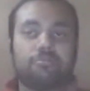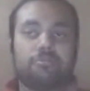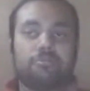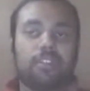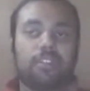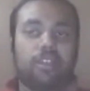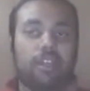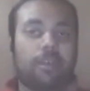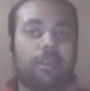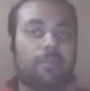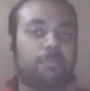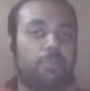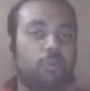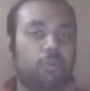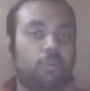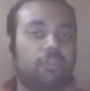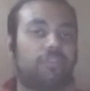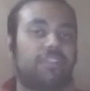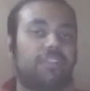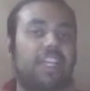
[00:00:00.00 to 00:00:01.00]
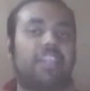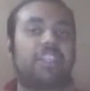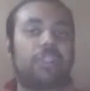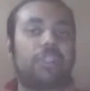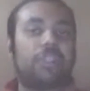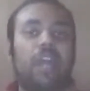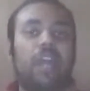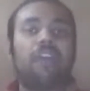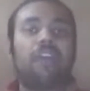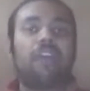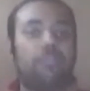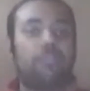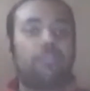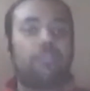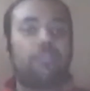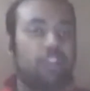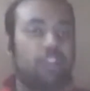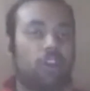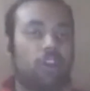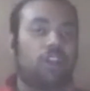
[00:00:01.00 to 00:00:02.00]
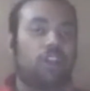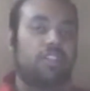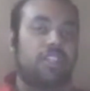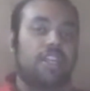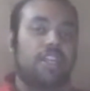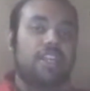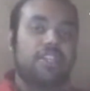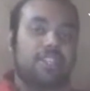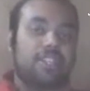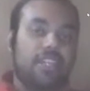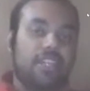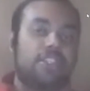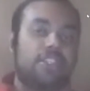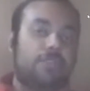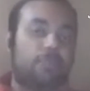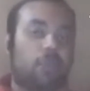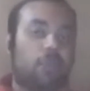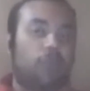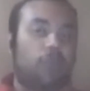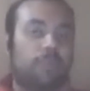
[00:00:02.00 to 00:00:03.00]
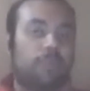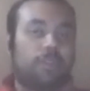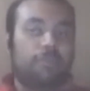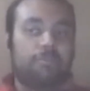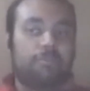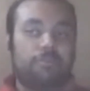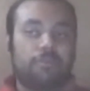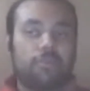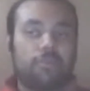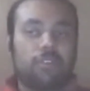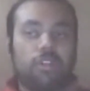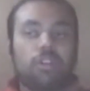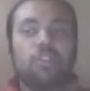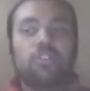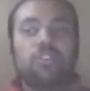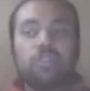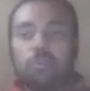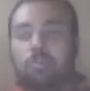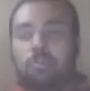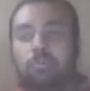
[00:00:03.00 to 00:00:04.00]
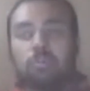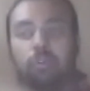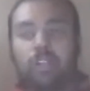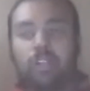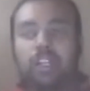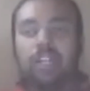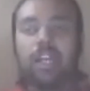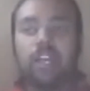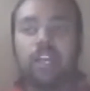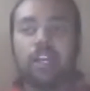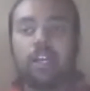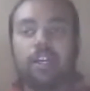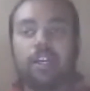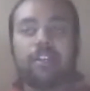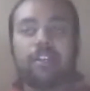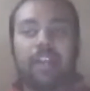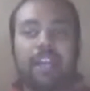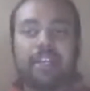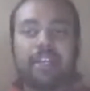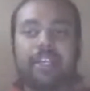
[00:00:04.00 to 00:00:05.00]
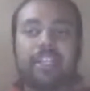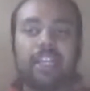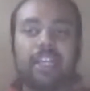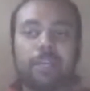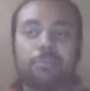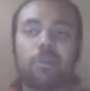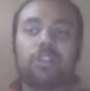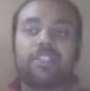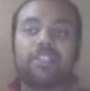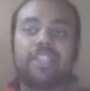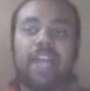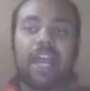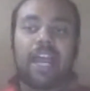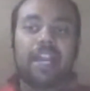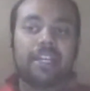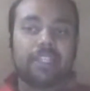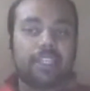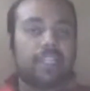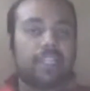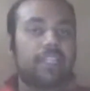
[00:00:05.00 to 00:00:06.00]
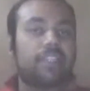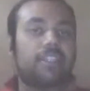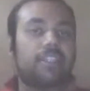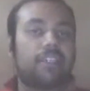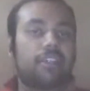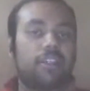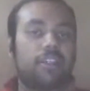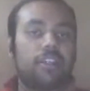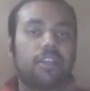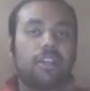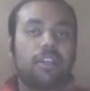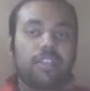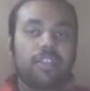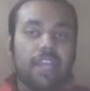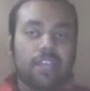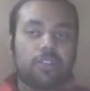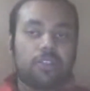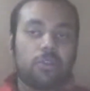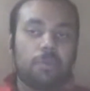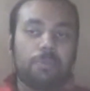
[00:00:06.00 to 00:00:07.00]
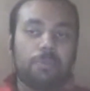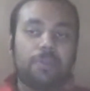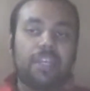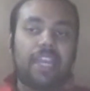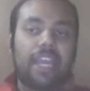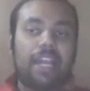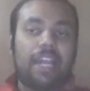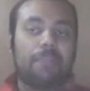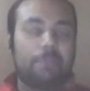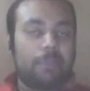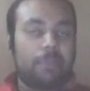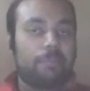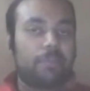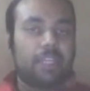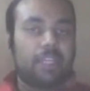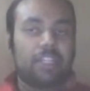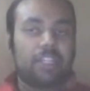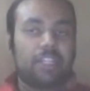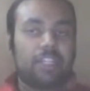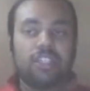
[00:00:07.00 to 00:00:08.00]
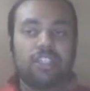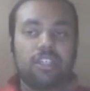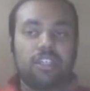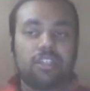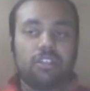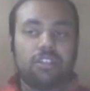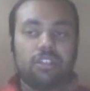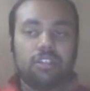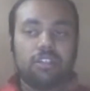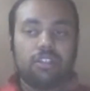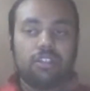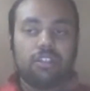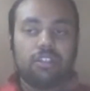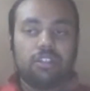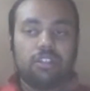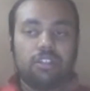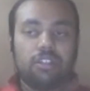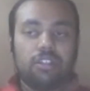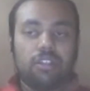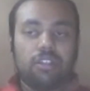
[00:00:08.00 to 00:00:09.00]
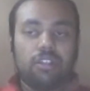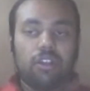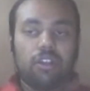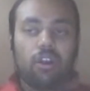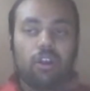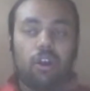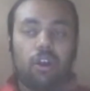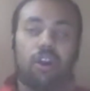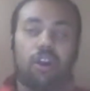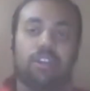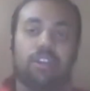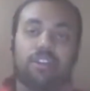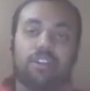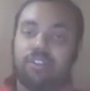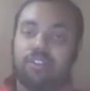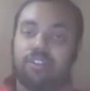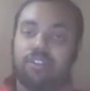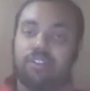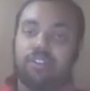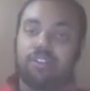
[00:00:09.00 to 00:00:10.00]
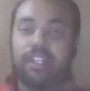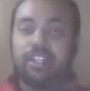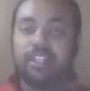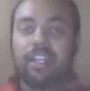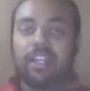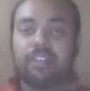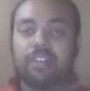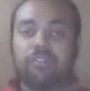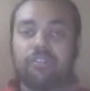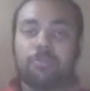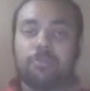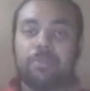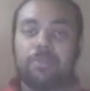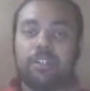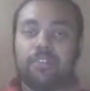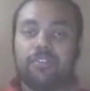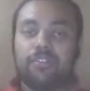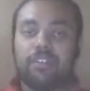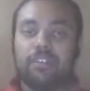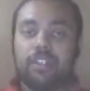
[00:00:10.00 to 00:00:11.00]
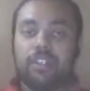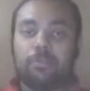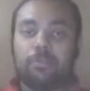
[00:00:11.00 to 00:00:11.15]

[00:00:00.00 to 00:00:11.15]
a uh, proof that you have worked on such a problem. So would uh, writing about that in the SOP help in PhD or writing that would be difficult?